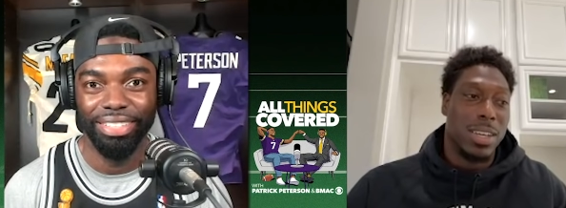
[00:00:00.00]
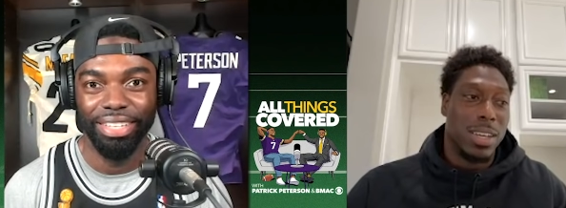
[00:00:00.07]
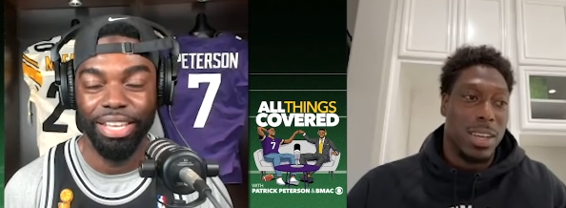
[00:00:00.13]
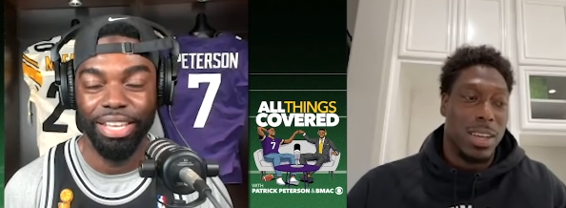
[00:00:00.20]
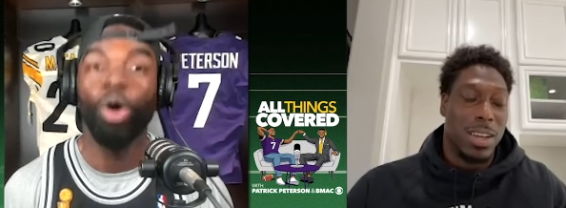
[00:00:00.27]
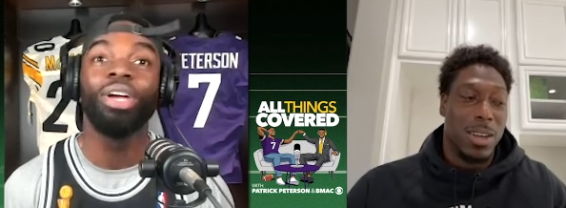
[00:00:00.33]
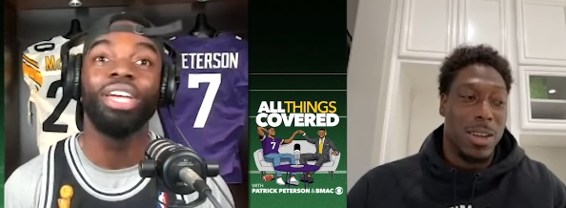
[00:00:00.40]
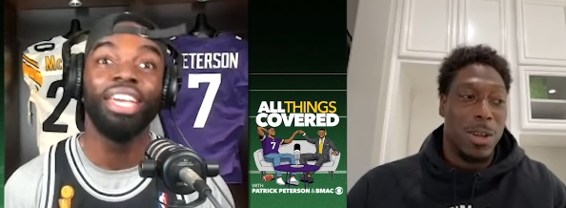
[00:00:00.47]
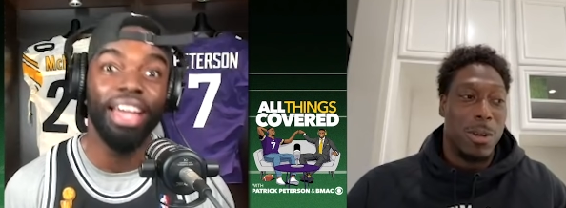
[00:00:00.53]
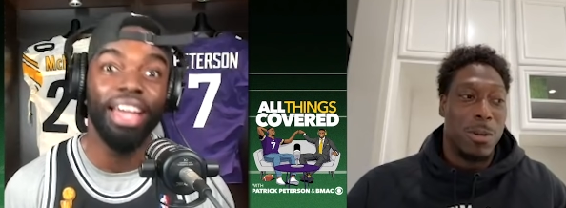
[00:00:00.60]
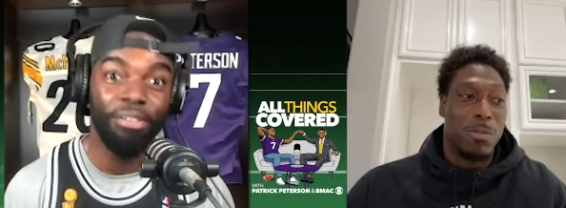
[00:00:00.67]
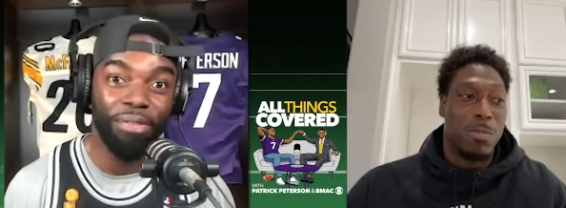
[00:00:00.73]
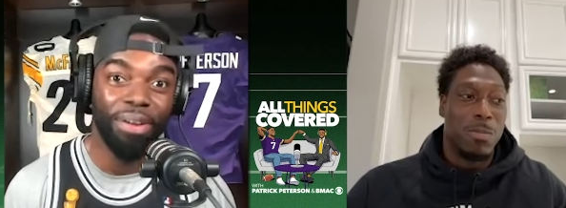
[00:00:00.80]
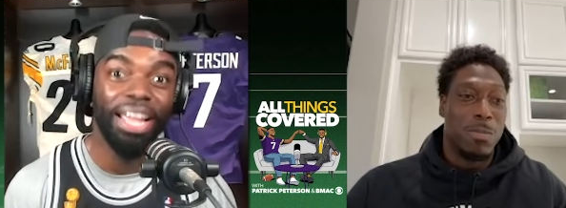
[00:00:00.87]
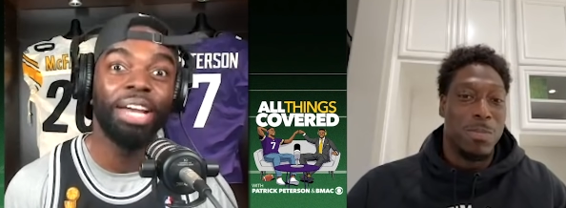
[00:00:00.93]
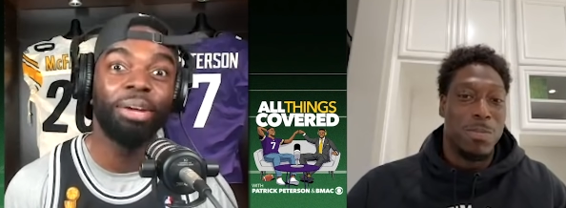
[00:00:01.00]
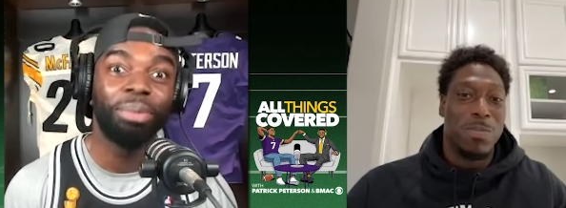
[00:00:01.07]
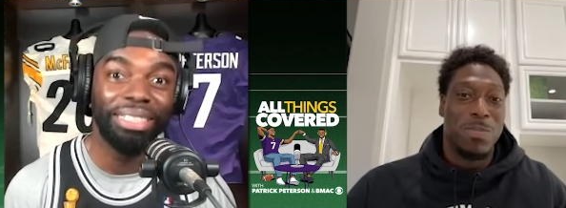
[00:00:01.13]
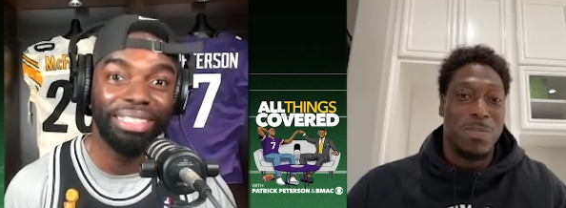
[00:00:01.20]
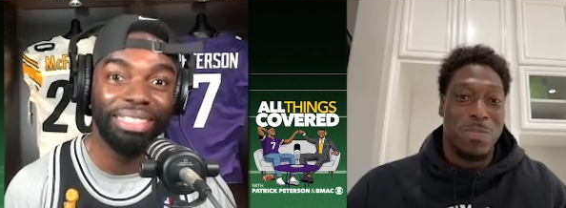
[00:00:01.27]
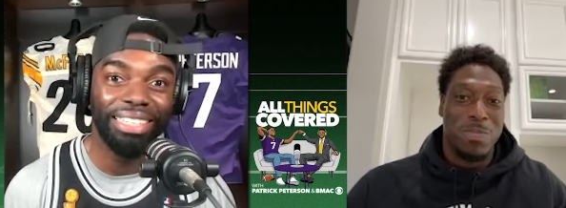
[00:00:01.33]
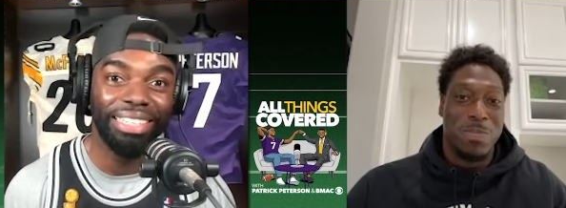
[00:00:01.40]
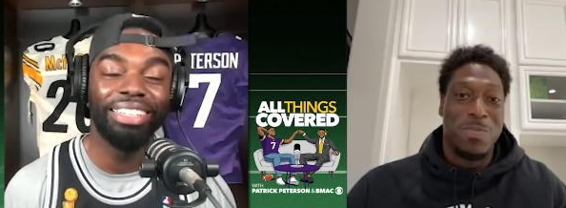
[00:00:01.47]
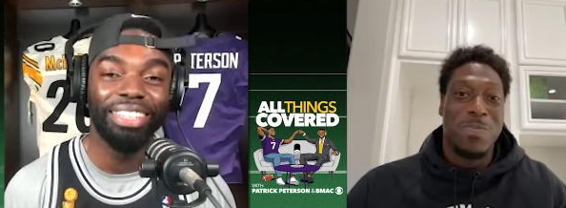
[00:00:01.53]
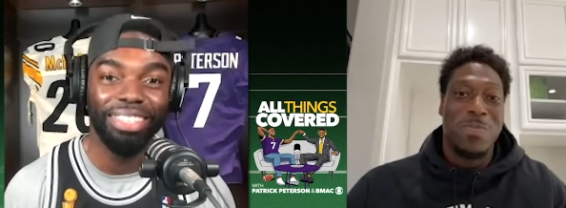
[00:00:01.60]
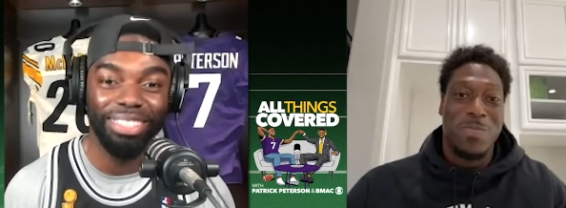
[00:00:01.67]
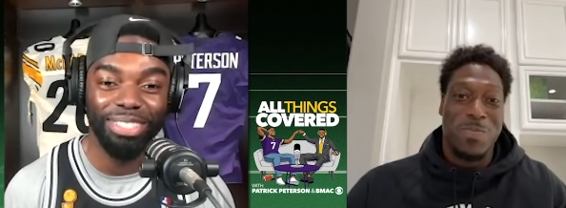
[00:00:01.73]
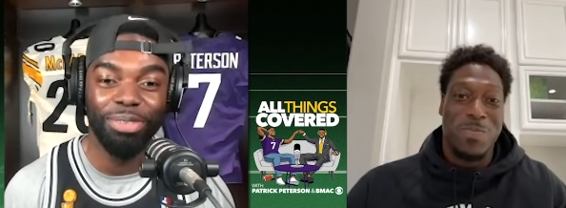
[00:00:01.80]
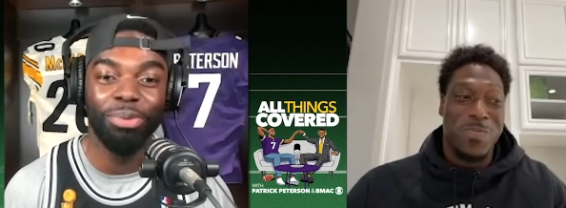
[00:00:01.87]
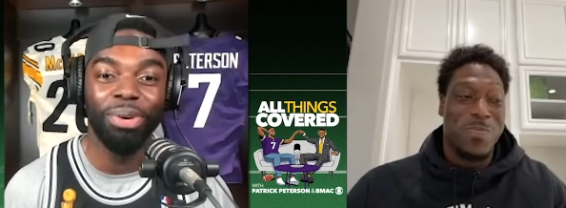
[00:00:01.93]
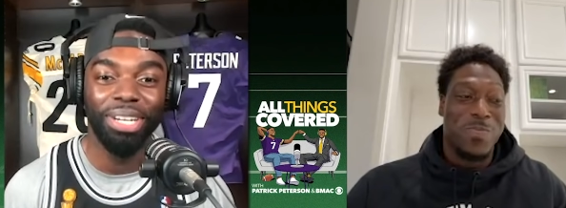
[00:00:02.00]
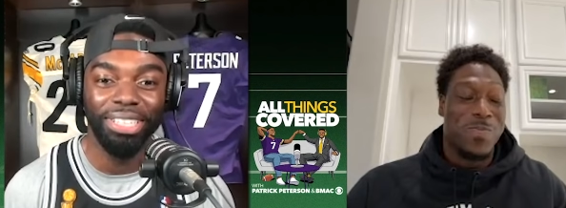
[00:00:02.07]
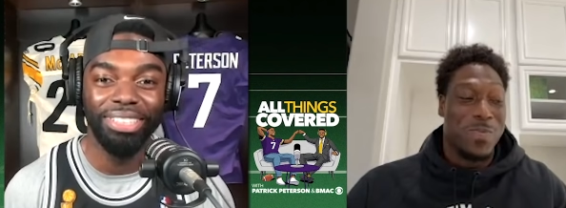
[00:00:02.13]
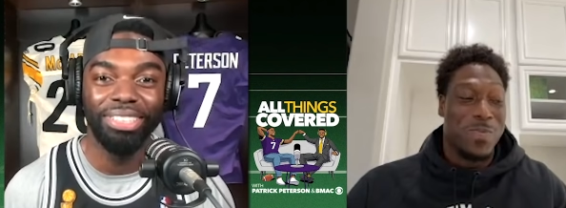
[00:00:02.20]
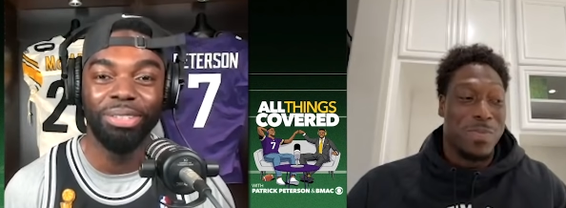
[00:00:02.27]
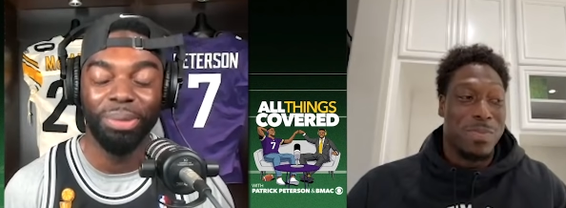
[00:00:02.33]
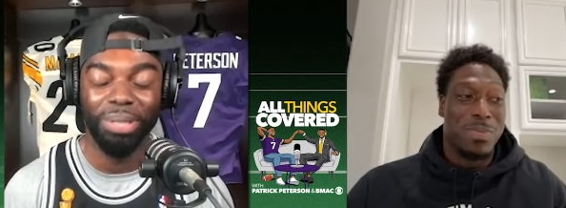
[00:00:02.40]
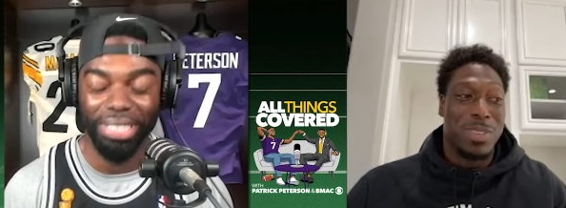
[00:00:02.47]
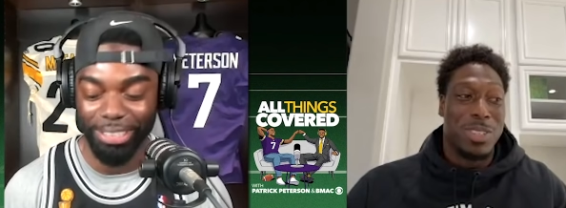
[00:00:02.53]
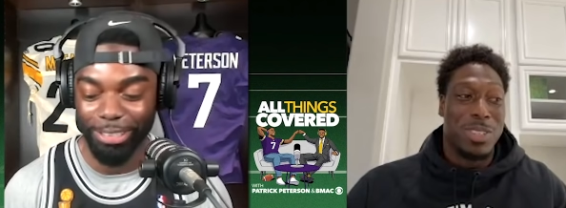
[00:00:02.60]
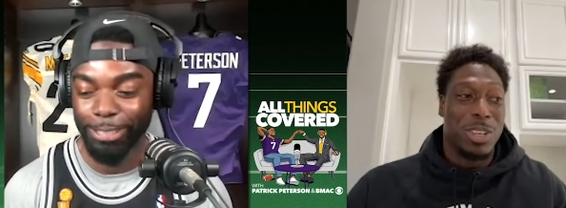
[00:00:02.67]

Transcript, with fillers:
Speaker 1: Oh yeah, uh, I forgot about that. Yes, you're right. You're right.